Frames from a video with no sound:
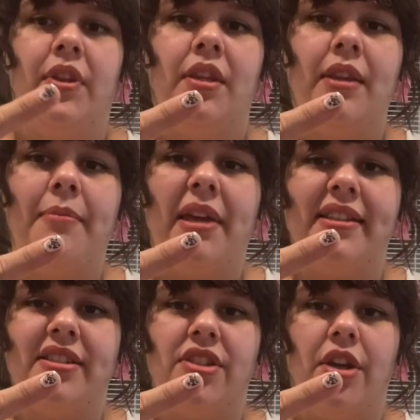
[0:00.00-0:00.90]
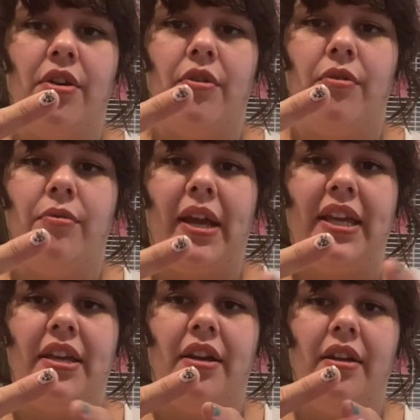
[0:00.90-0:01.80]
That makes so right
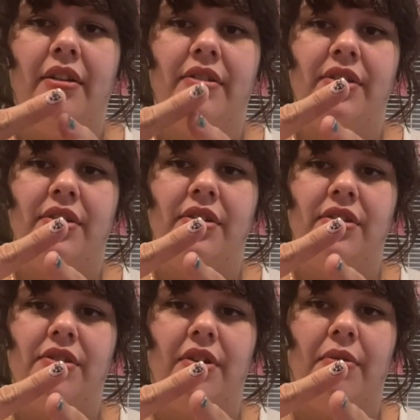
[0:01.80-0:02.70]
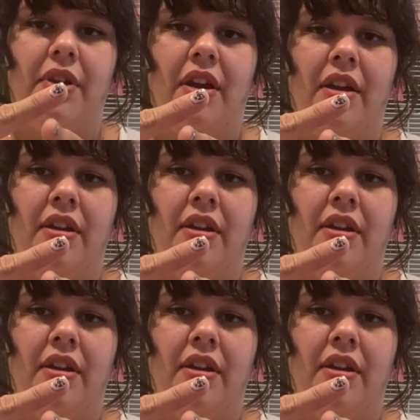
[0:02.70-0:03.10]
here. So here we are.